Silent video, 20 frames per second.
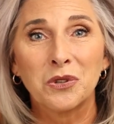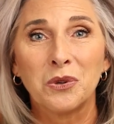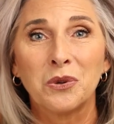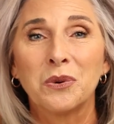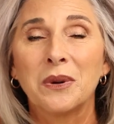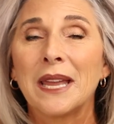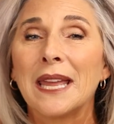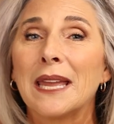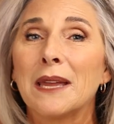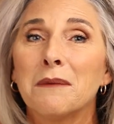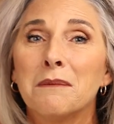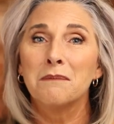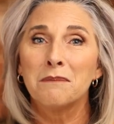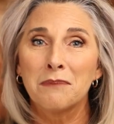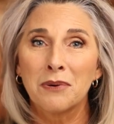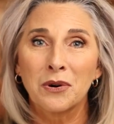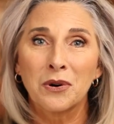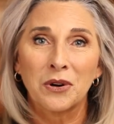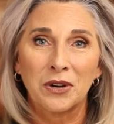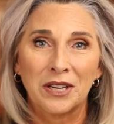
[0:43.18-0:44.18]
to
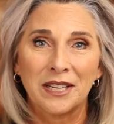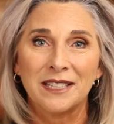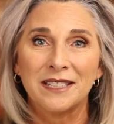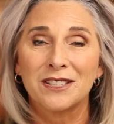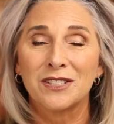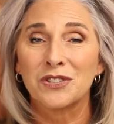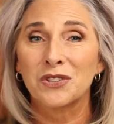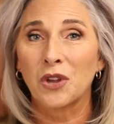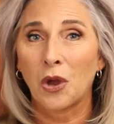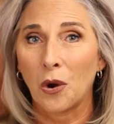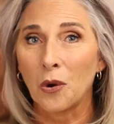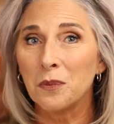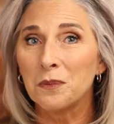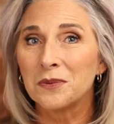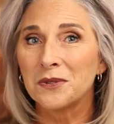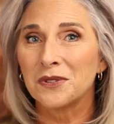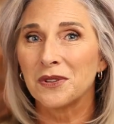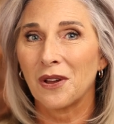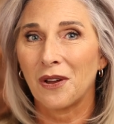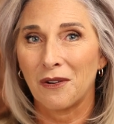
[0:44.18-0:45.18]
input
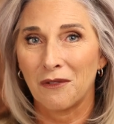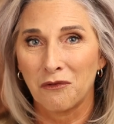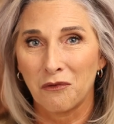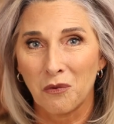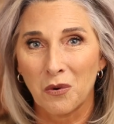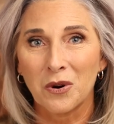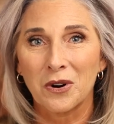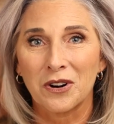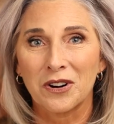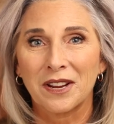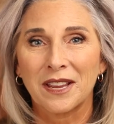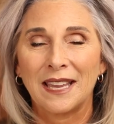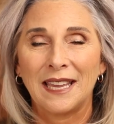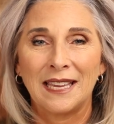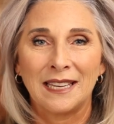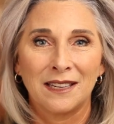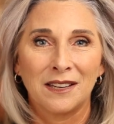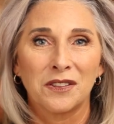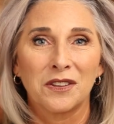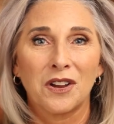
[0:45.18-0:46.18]
scopes of work
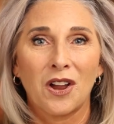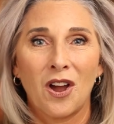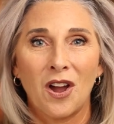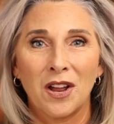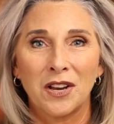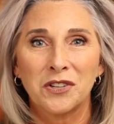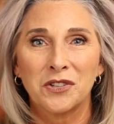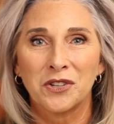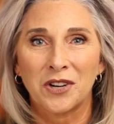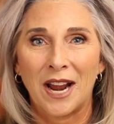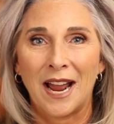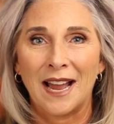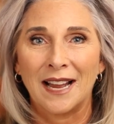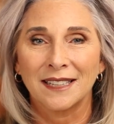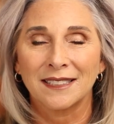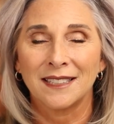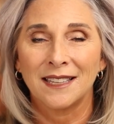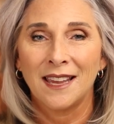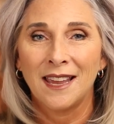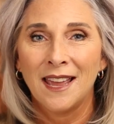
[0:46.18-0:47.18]
into the
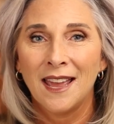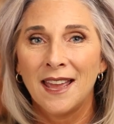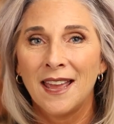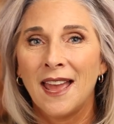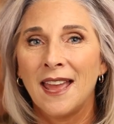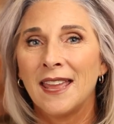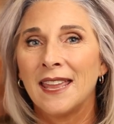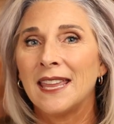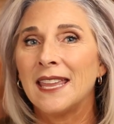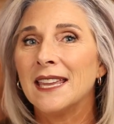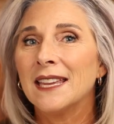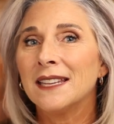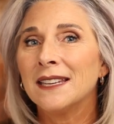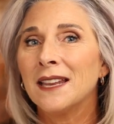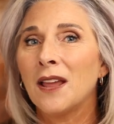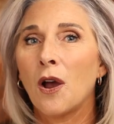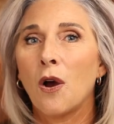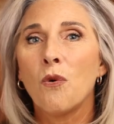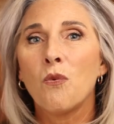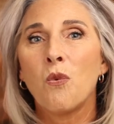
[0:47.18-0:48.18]
contract
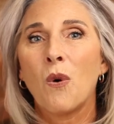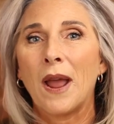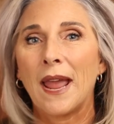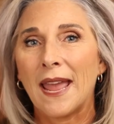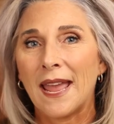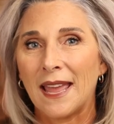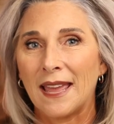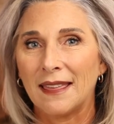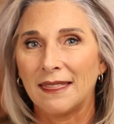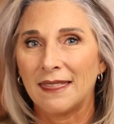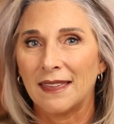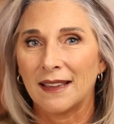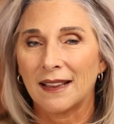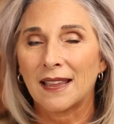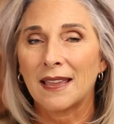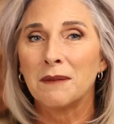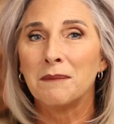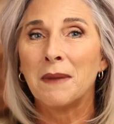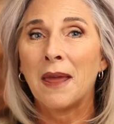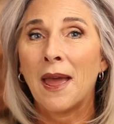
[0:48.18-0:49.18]
in a way that
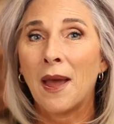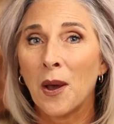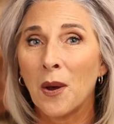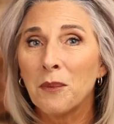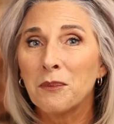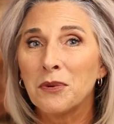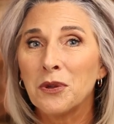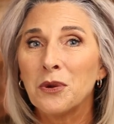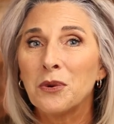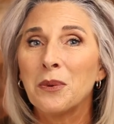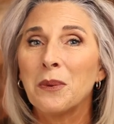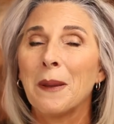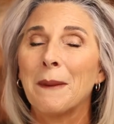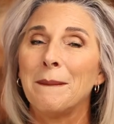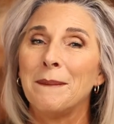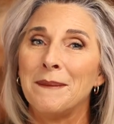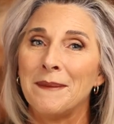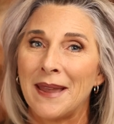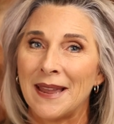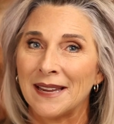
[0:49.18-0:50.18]
can help you
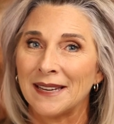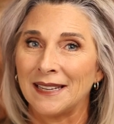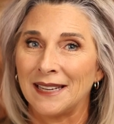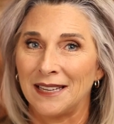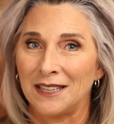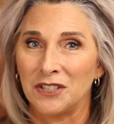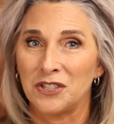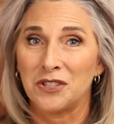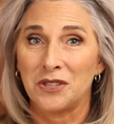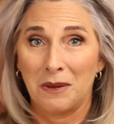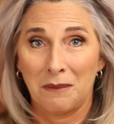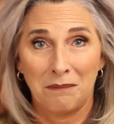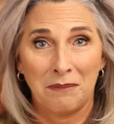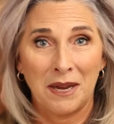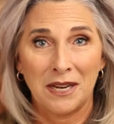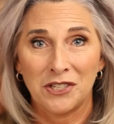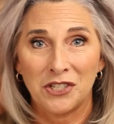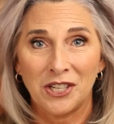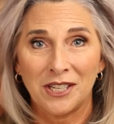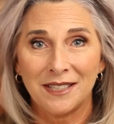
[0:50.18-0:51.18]
manage the
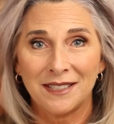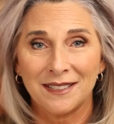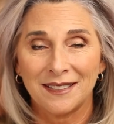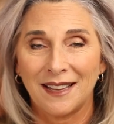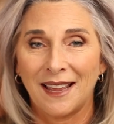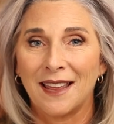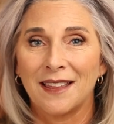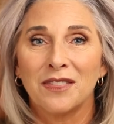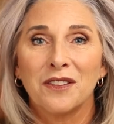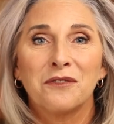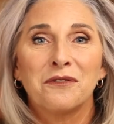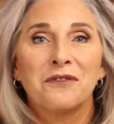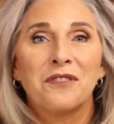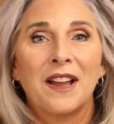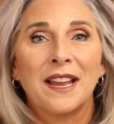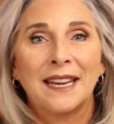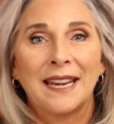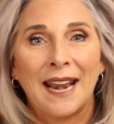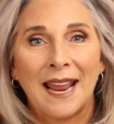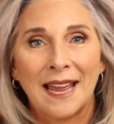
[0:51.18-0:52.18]
budget and the
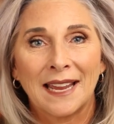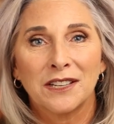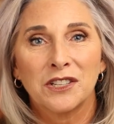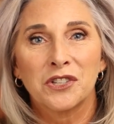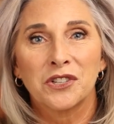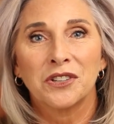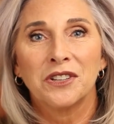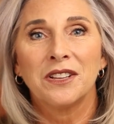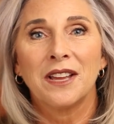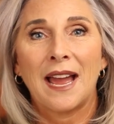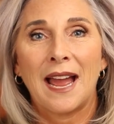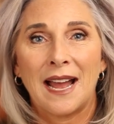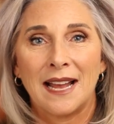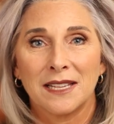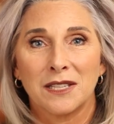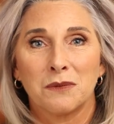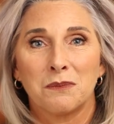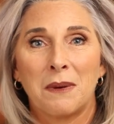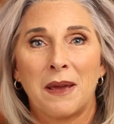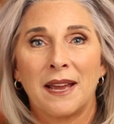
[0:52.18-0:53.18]
financial
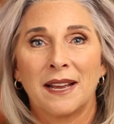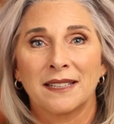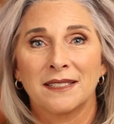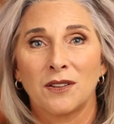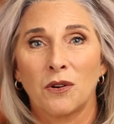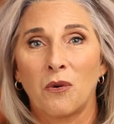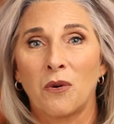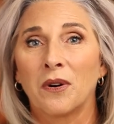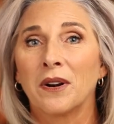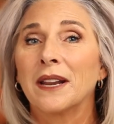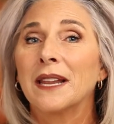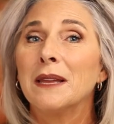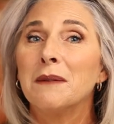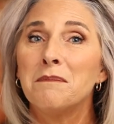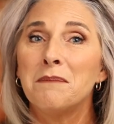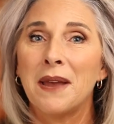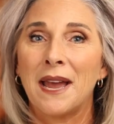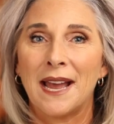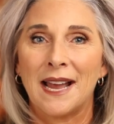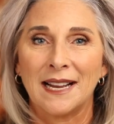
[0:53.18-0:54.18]
aspect or
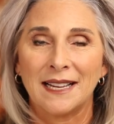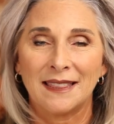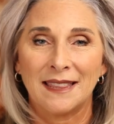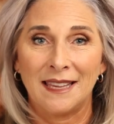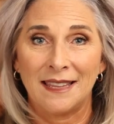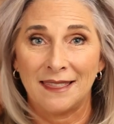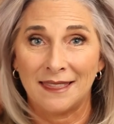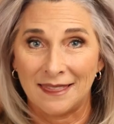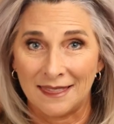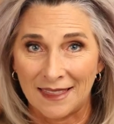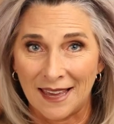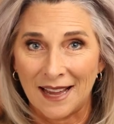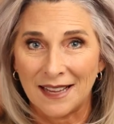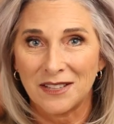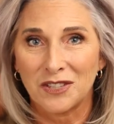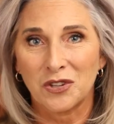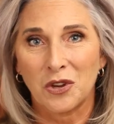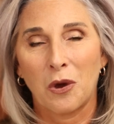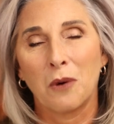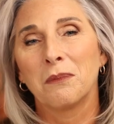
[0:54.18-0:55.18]
impact that
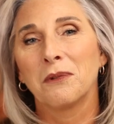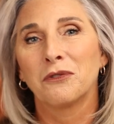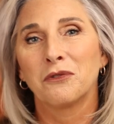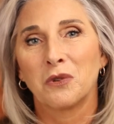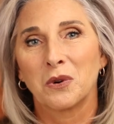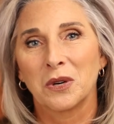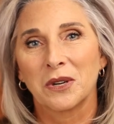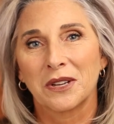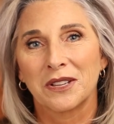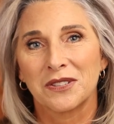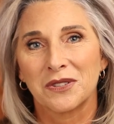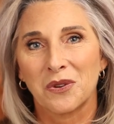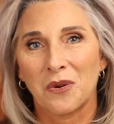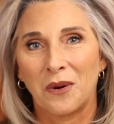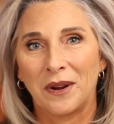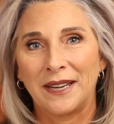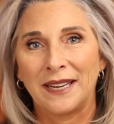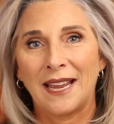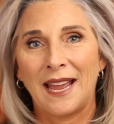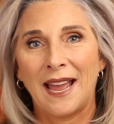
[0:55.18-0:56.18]
that scope of work is
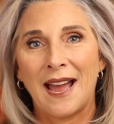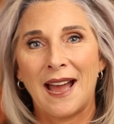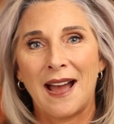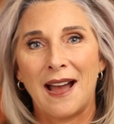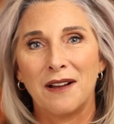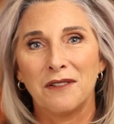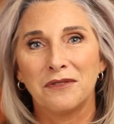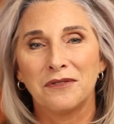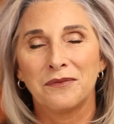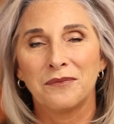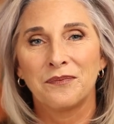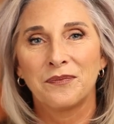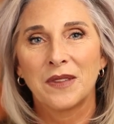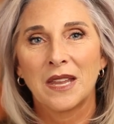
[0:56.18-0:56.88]
going to have.